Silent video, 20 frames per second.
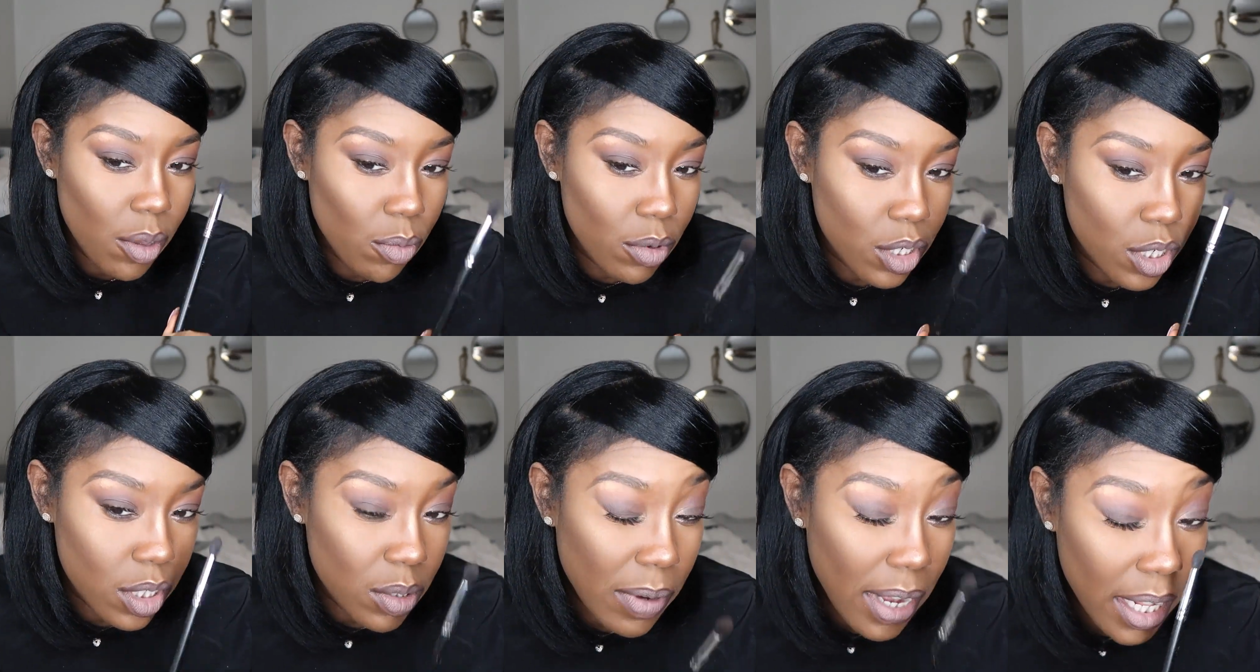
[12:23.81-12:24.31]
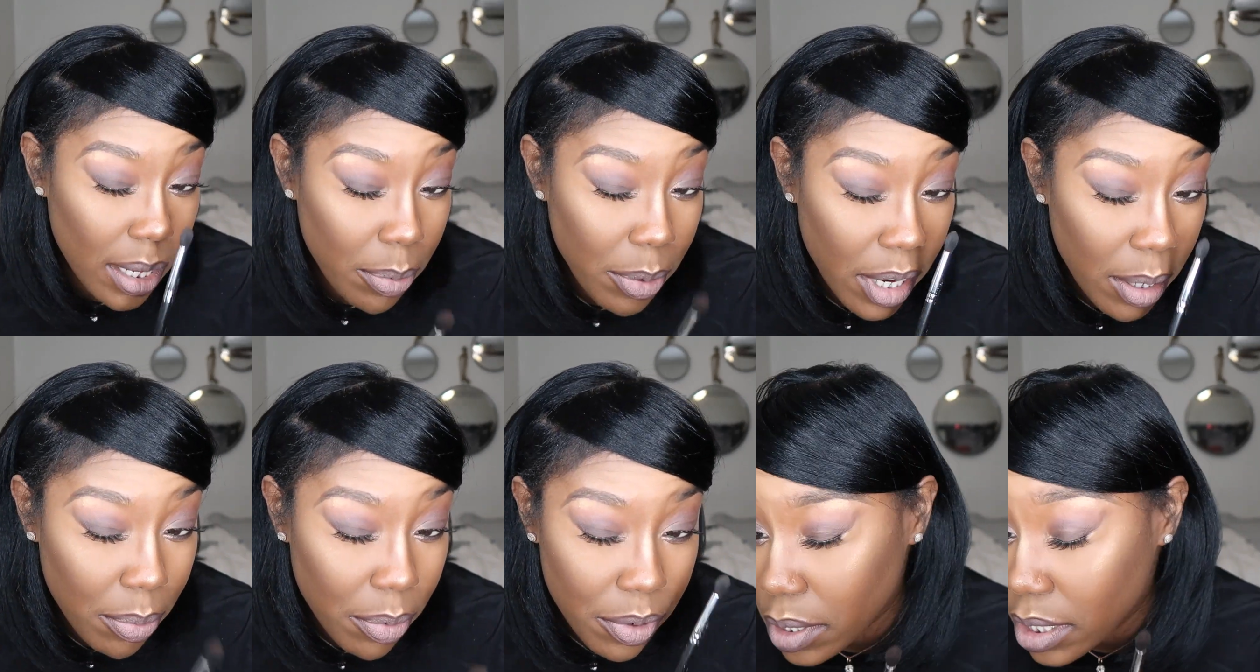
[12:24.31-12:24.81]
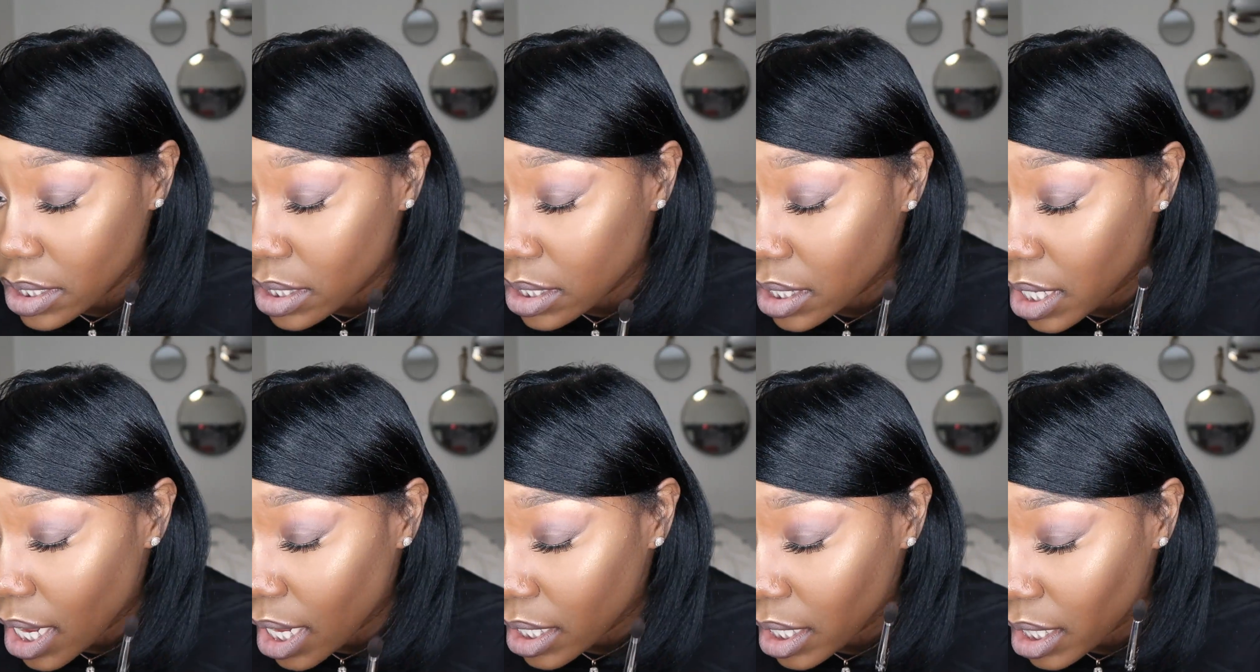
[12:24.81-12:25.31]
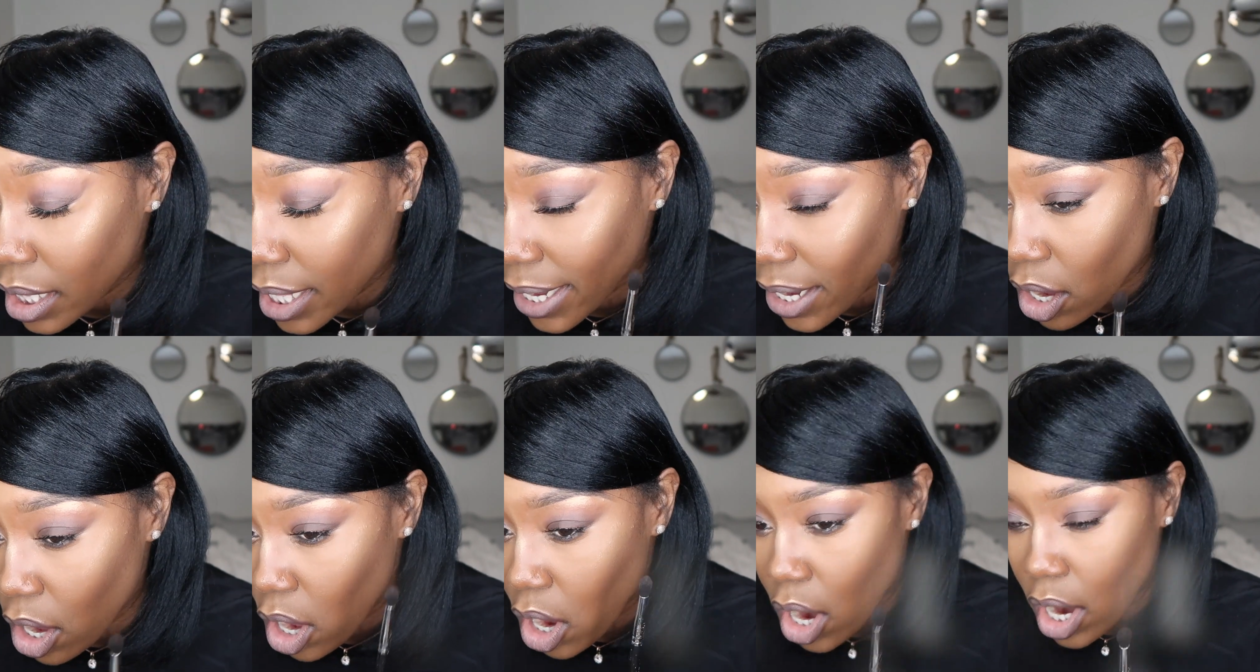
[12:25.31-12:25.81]
which is why the purple is kind of
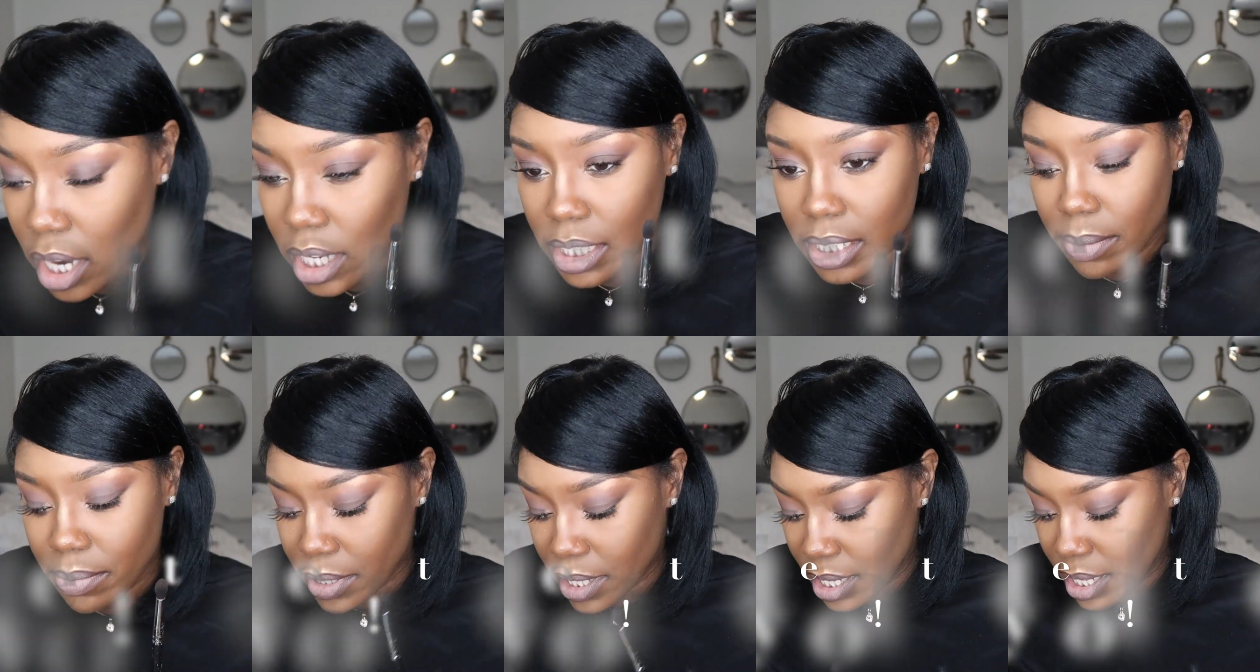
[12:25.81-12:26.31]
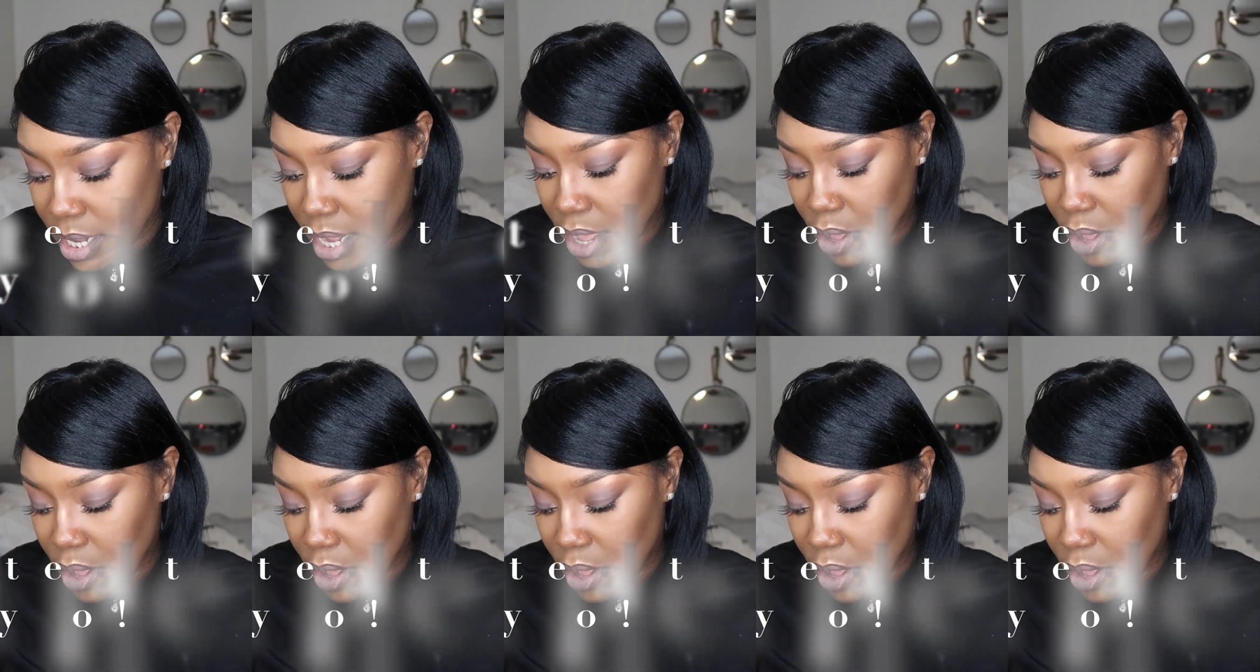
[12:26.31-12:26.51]
like hard to blend